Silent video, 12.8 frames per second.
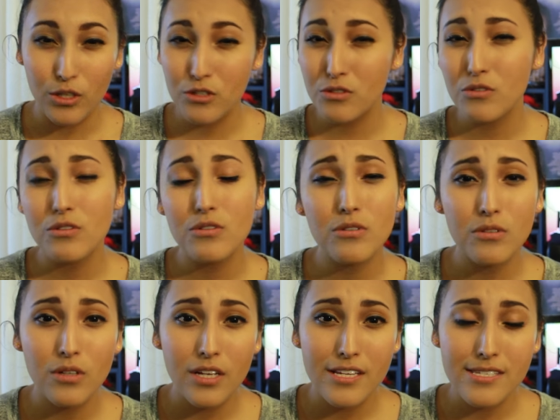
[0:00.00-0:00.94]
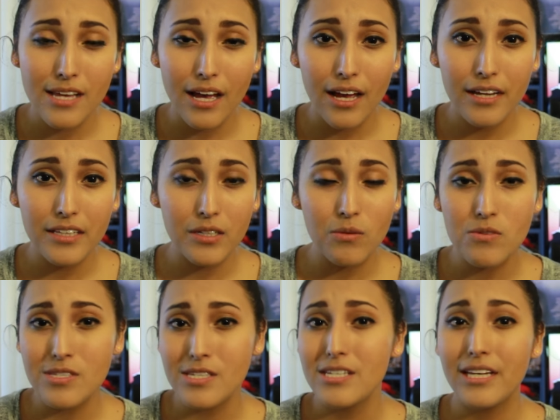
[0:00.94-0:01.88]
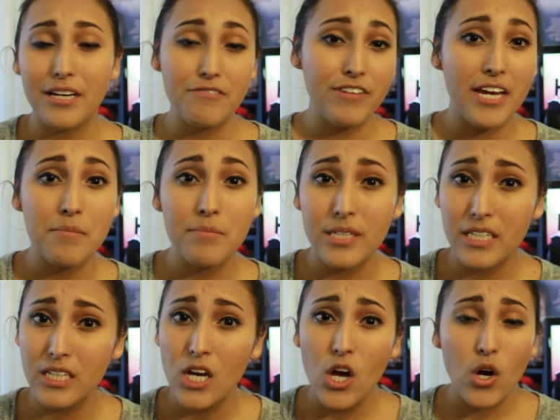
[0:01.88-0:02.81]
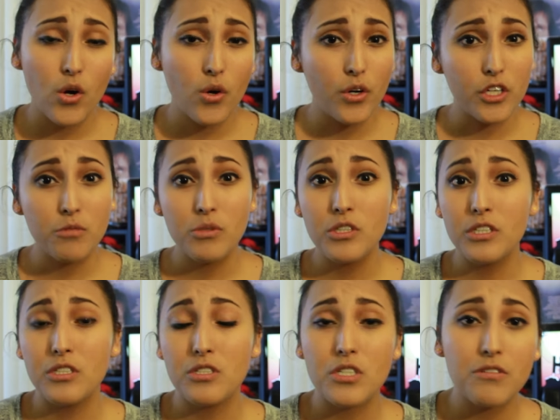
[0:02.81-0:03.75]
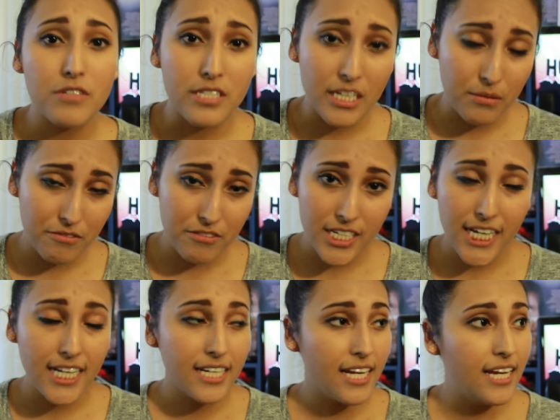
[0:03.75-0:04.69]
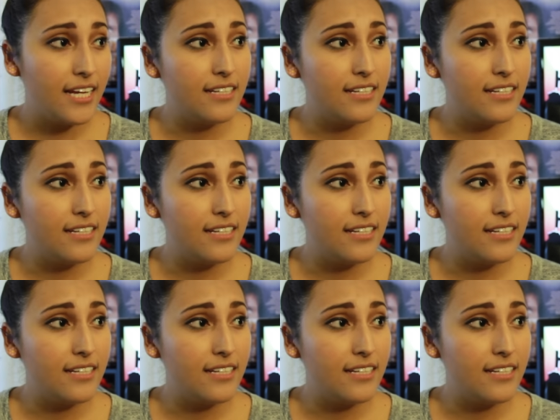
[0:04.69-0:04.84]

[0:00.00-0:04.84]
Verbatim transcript: a personal side. They don't see like a family or a community service type of side.